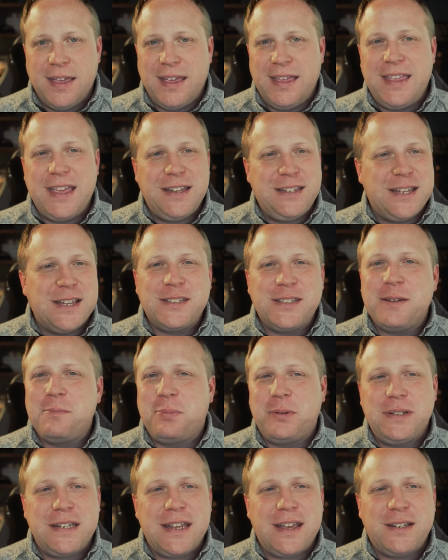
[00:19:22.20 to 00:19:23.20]
that doesn't
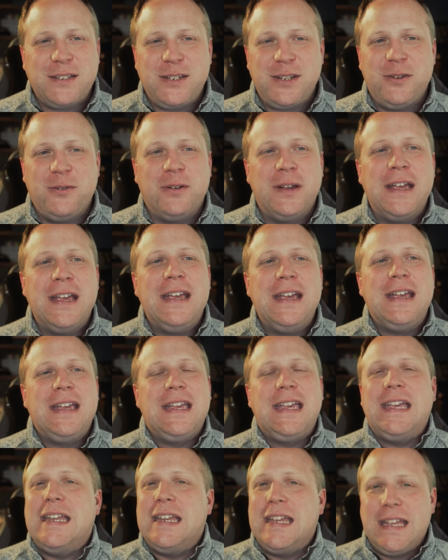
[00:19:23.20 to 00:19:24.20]
protect you
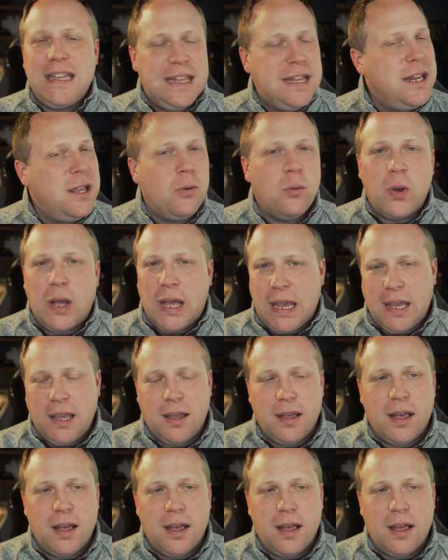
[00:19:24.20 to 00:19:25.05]
in any way.